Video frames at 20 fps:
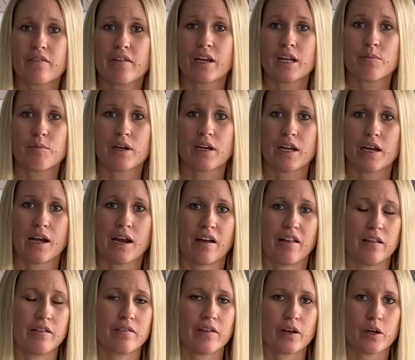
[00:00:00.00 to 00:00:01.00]
anybody an
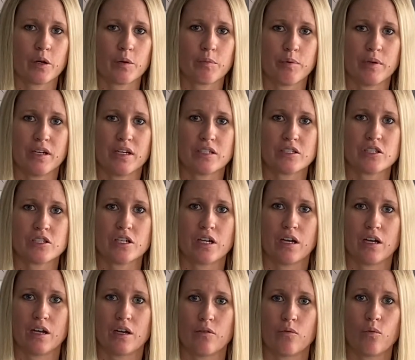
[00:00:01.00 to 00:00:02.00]
elevator pitch
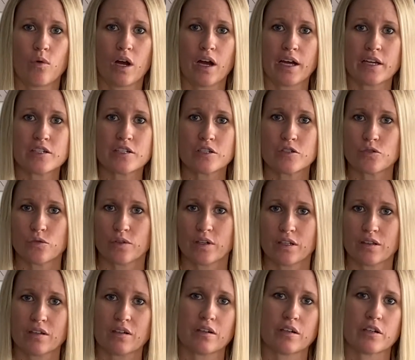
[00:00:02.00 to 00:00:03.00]
uh, why to
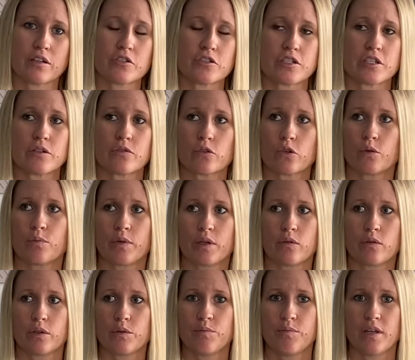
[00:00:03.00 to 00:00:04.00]
join the RG group, it
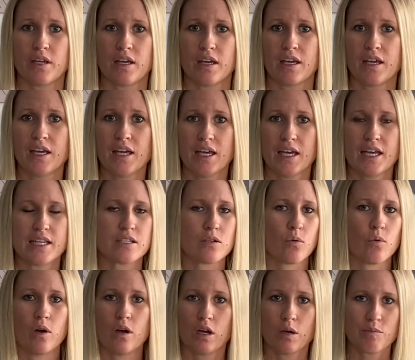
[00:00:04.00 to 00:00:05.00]
would be it's a
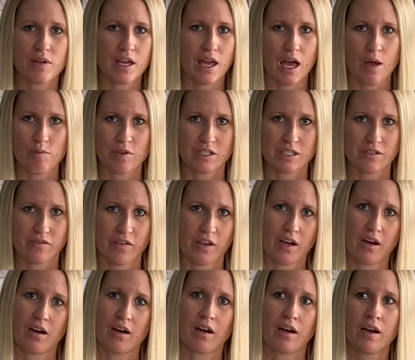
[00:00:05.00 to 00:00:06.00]
welcoming
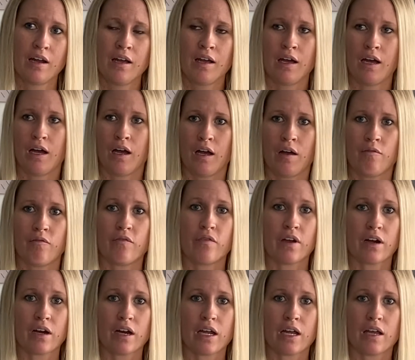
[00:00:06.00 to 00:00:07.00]
atmosphere, um,
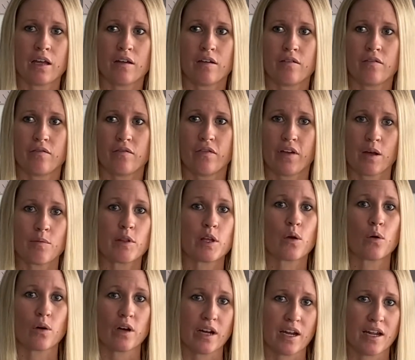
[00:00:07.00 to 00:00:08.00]
very
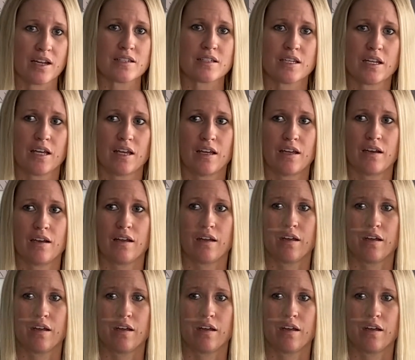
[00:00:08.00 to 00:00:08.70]
family oriented.